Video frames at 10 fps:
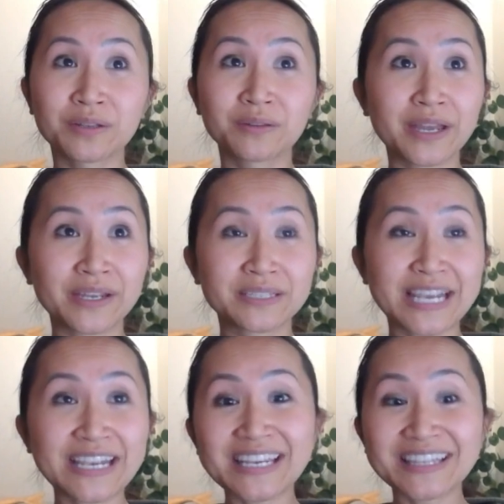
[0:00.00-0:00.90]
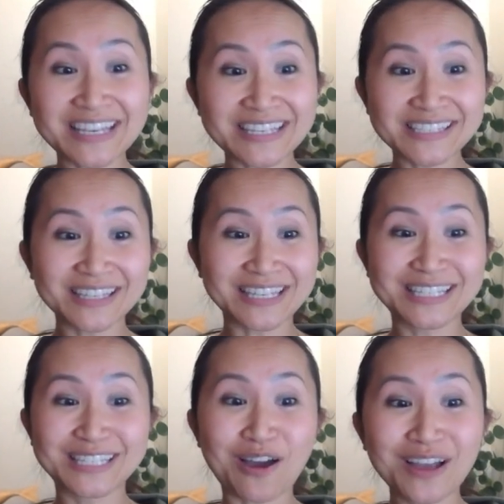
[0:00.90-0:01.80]
like taking
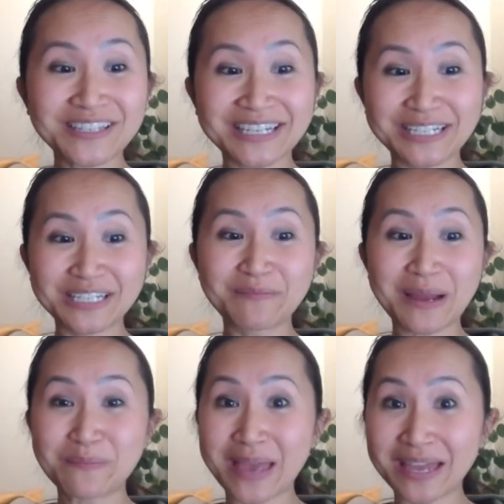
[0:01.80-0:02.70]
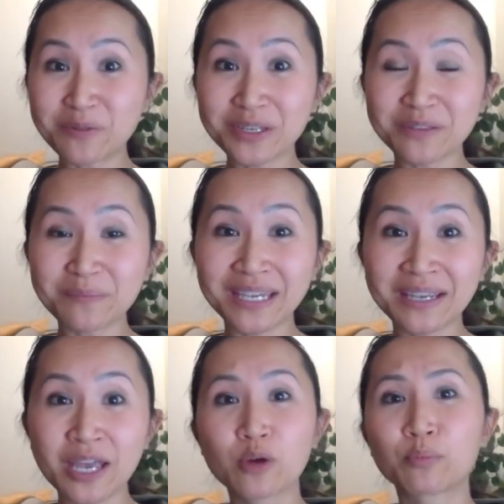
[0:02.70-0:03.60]
these thoughts into my bed with
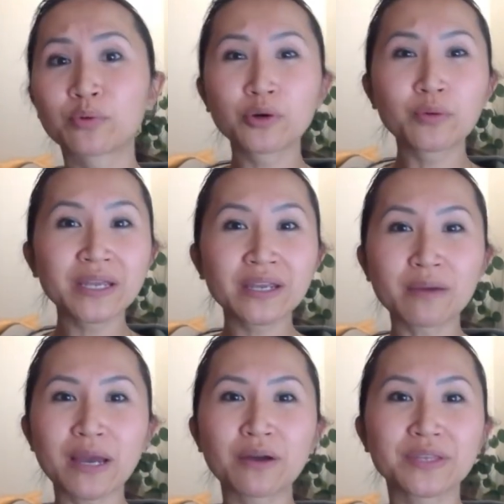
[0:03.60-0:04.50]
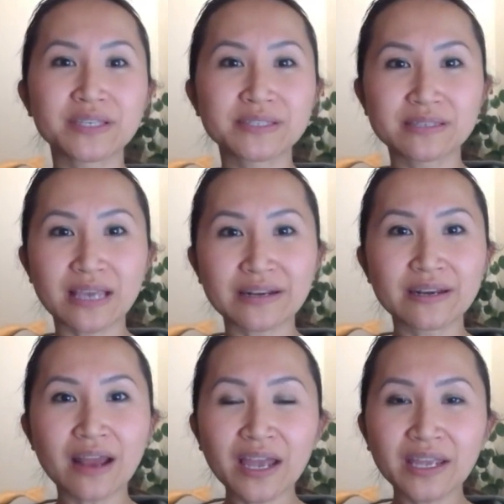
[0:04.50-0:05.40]
me, brewing about this at
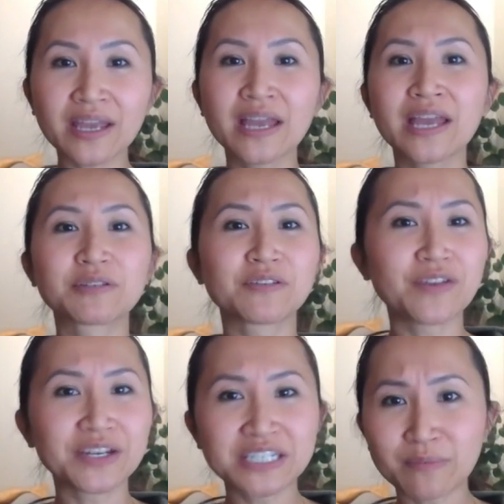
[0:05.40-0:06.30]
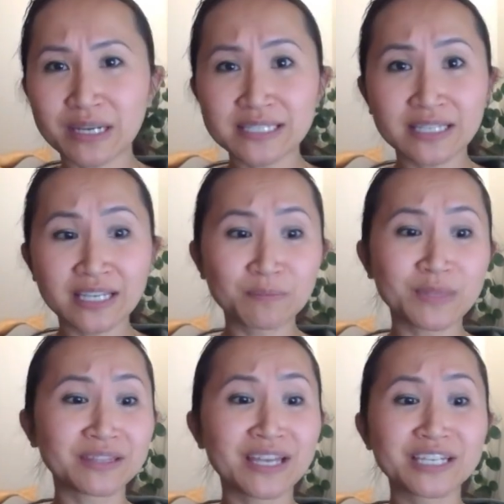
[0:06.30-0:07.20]
night. It was affecting my sleep,
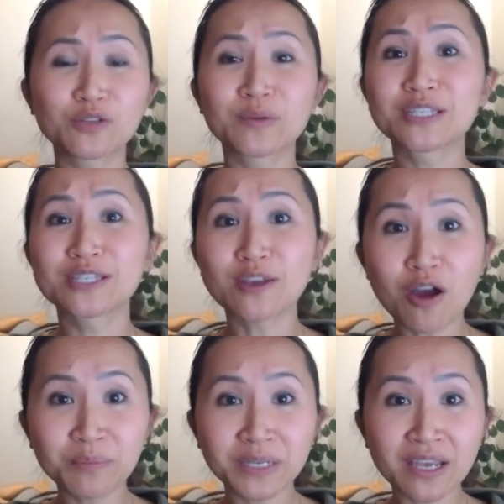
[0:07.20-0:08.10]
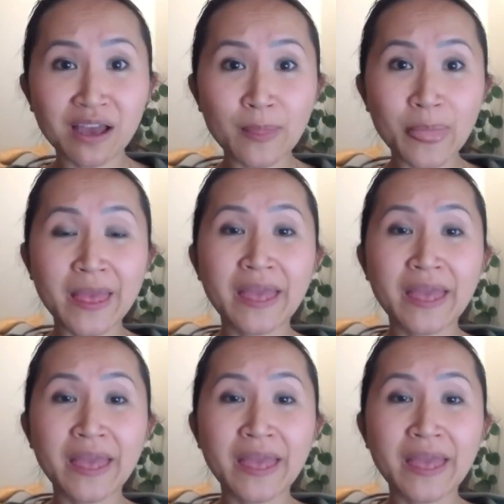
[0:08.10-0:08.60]
then led to insomnia.